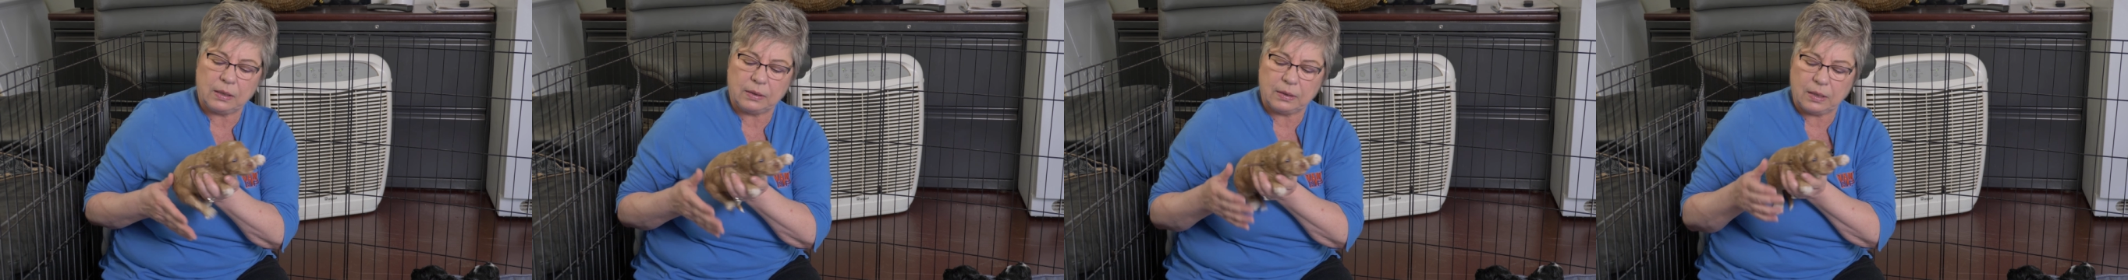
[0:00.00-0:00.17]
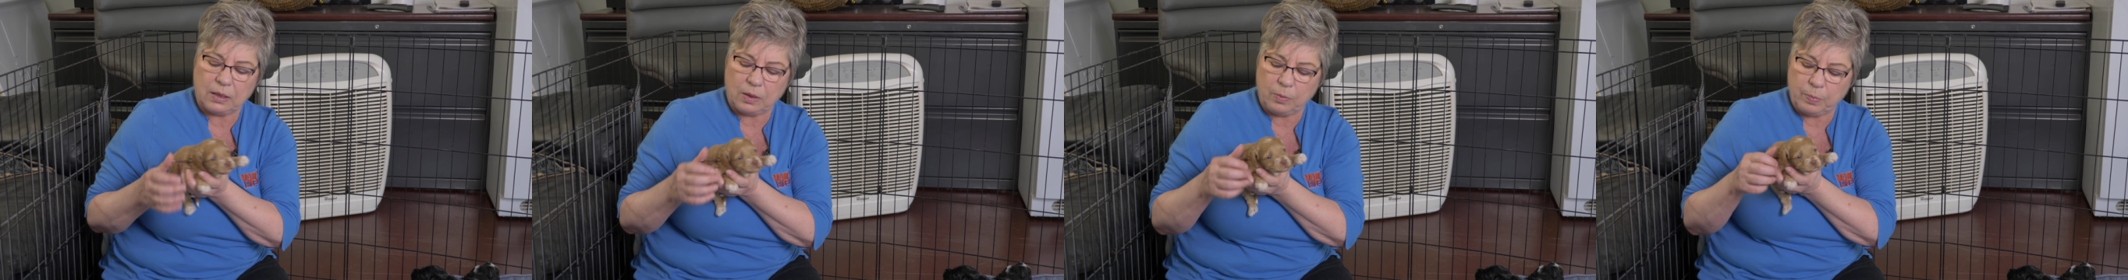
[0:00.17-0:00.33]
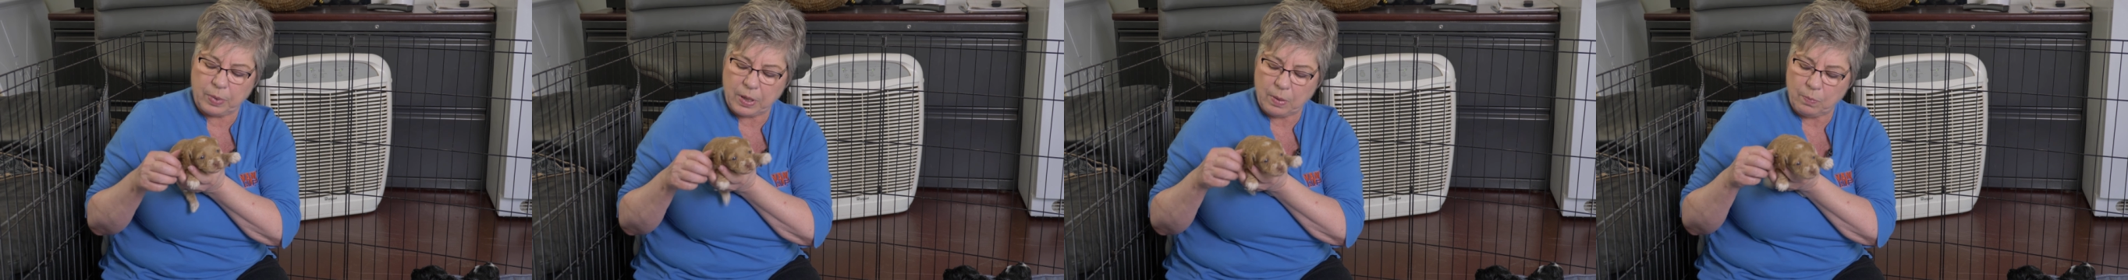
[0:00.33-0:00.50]
a
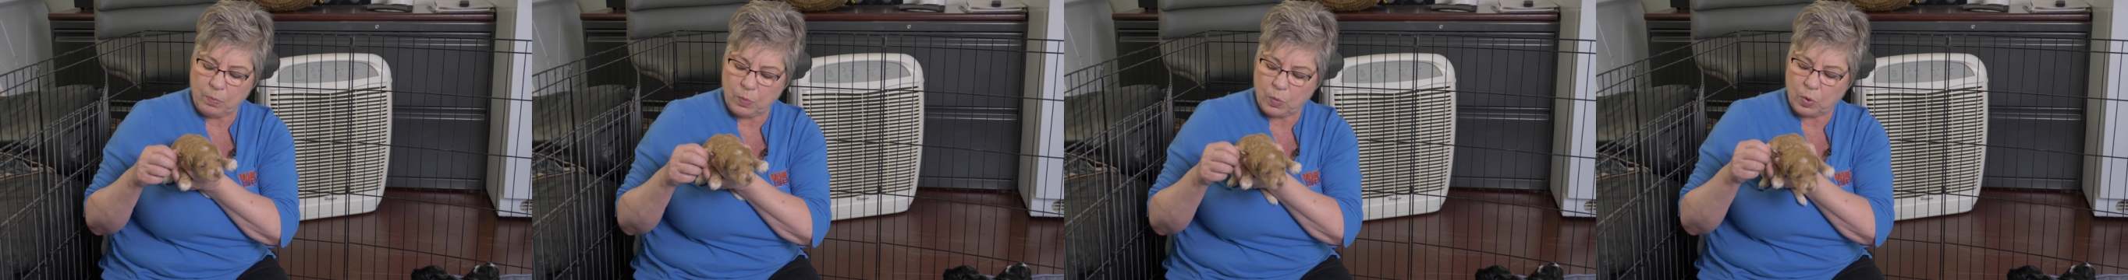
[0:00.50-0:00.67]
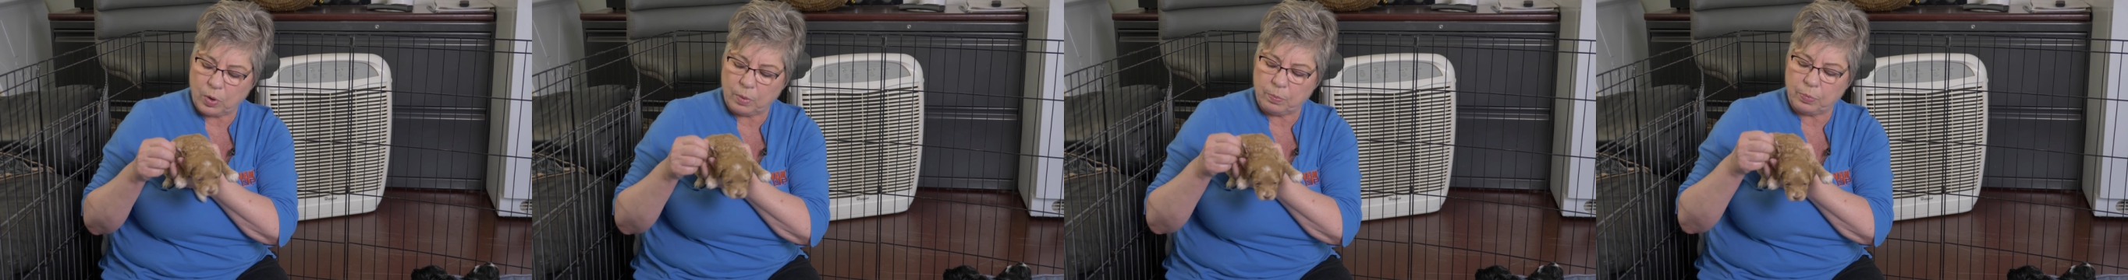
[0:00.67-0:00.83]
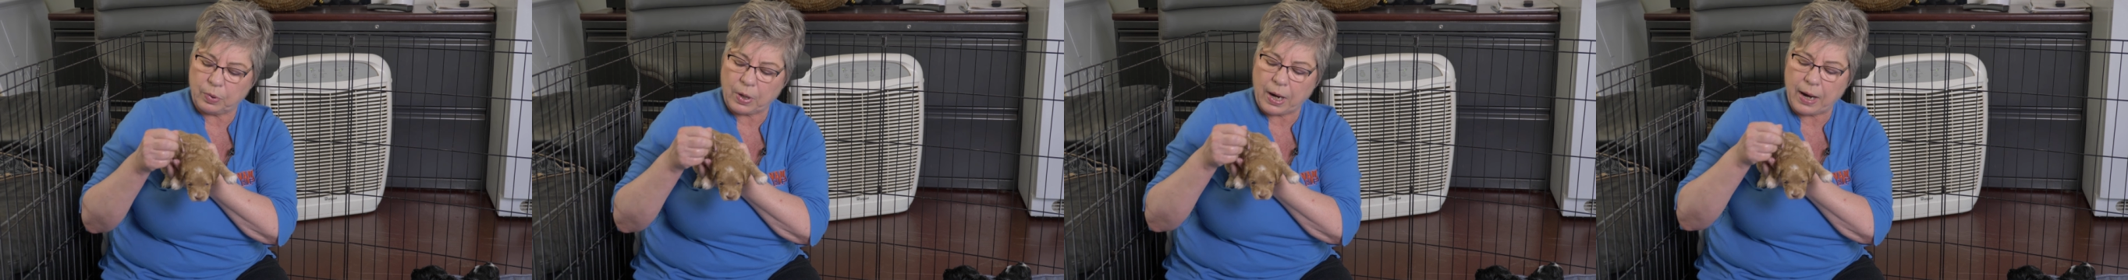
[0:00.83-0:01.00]
little bit
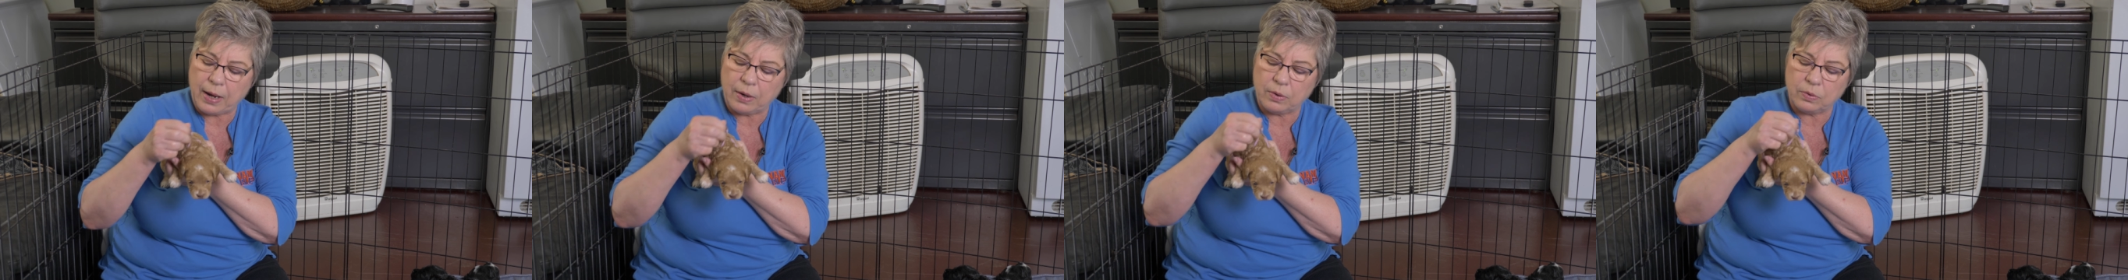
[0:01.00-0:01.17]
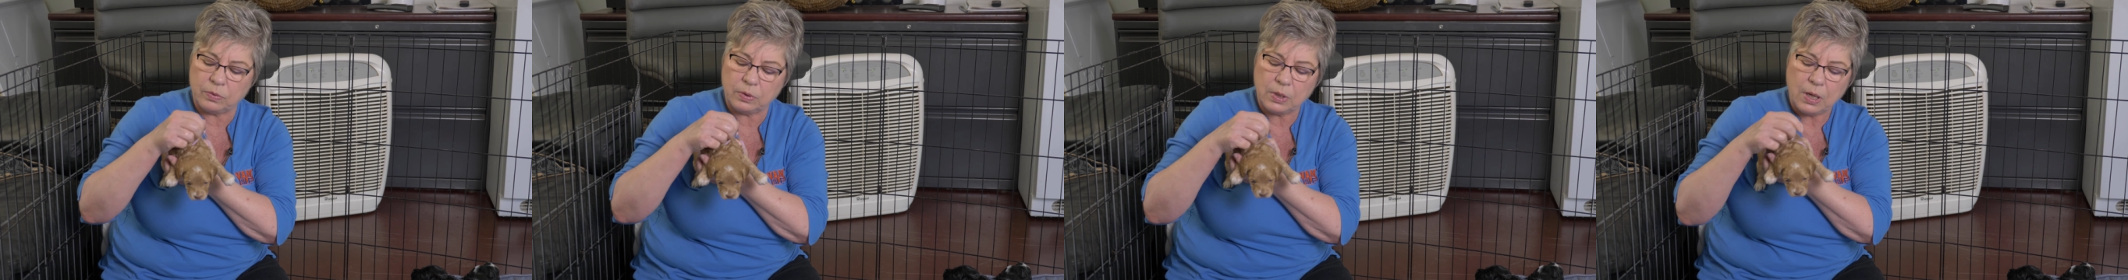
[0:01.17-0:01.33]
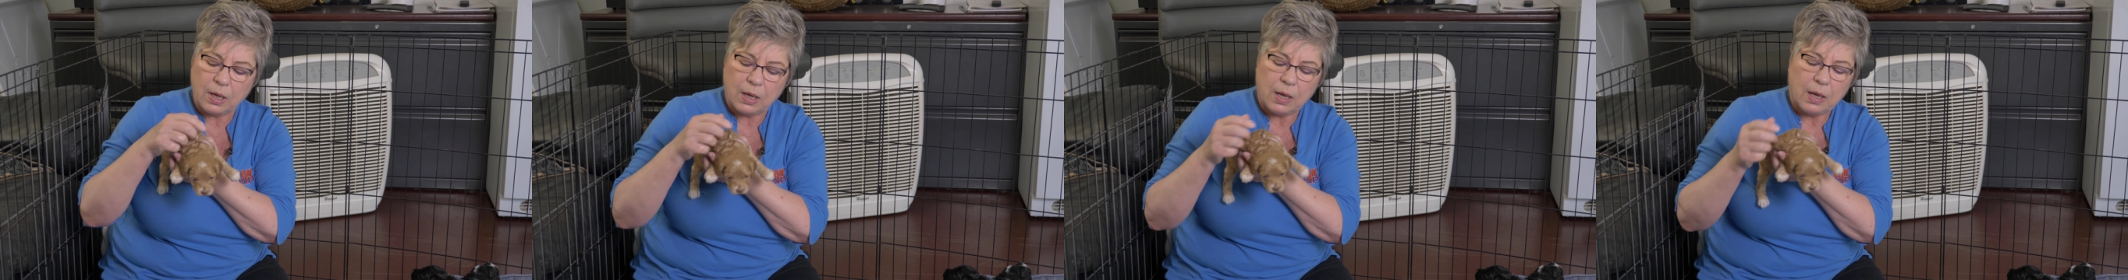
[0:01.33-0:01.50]
more
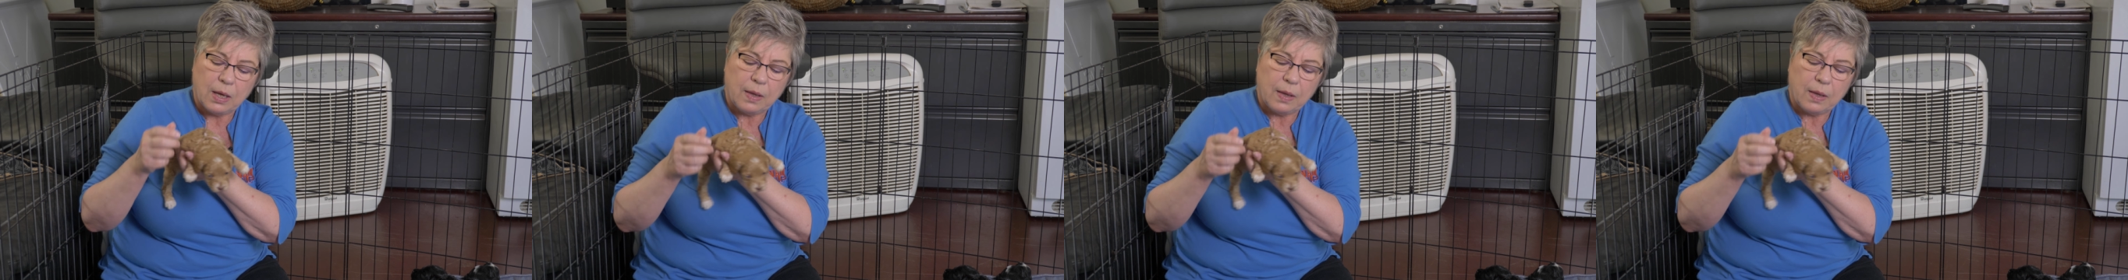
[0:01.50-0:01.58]
brown